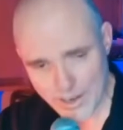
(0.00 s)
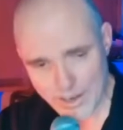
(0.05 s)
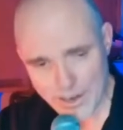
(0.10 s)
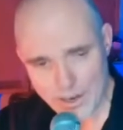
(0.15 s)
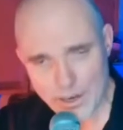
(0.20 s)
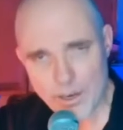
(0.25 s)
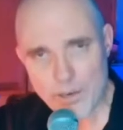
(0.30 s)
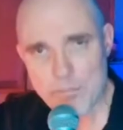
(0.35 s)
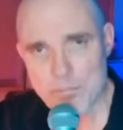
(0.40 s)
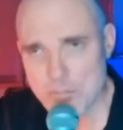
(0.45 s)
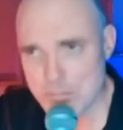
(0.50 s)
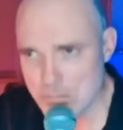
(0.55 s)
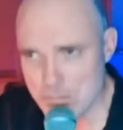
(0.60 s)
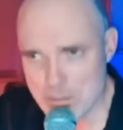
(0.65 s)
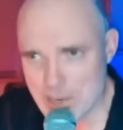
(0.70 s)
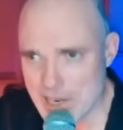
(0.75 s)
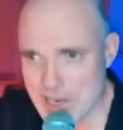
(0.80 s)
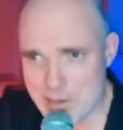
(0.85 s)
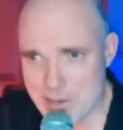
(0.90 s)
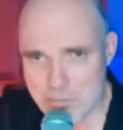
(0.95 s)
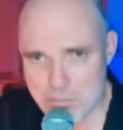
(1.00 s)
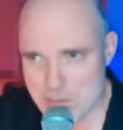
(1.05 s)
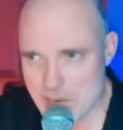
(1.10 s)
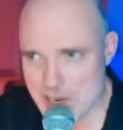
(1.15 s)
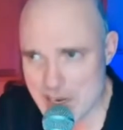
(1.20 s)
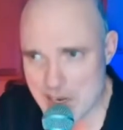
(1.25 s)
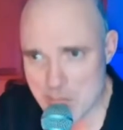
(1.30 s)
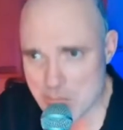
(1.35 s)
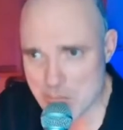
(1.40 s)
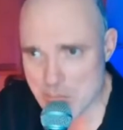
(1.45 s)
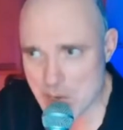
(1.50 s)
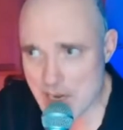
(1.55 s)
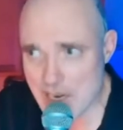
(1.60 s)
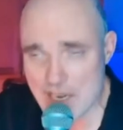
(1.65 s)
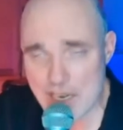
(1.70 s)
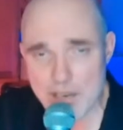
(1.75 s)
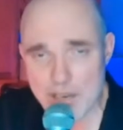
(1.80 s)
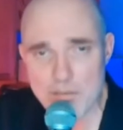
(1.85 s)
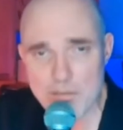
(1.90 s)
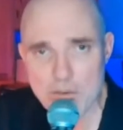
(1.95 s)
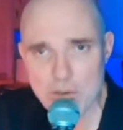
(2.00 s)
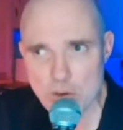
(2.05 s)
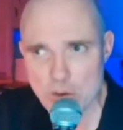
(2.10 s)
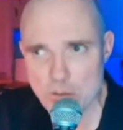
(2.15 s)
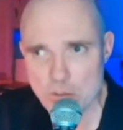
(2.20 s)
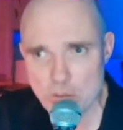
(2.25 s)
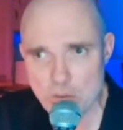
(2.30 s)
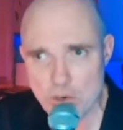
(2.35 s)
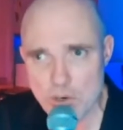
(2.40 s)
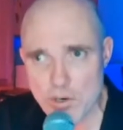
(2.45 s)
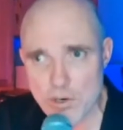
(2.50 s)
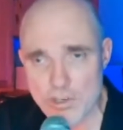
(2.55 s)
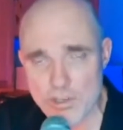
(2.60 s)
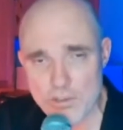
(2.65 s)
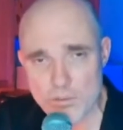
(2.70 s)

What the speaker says: Many of your words